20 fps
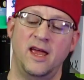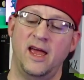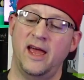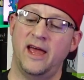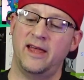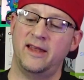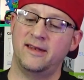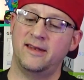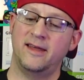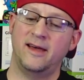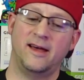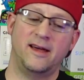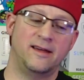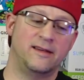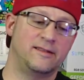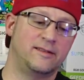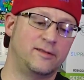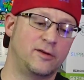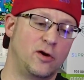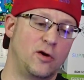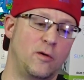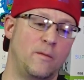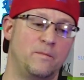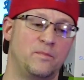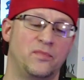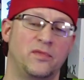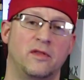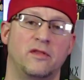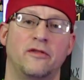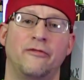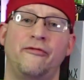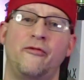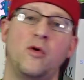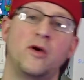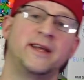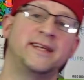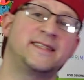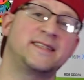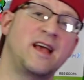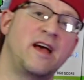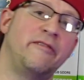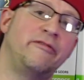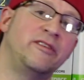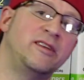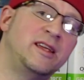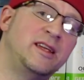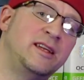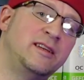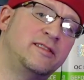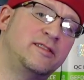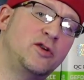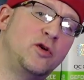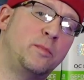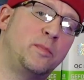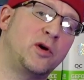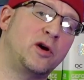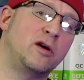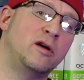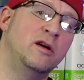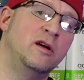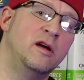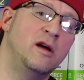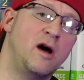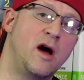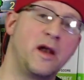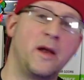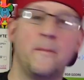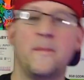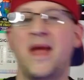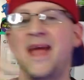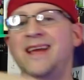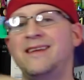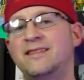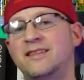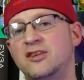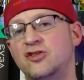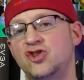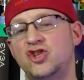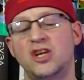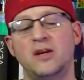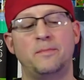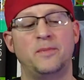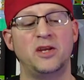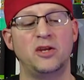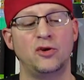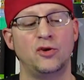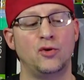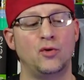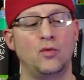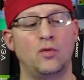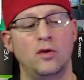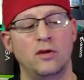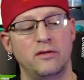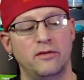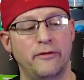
And so the 4070 Super, an amazing GPU.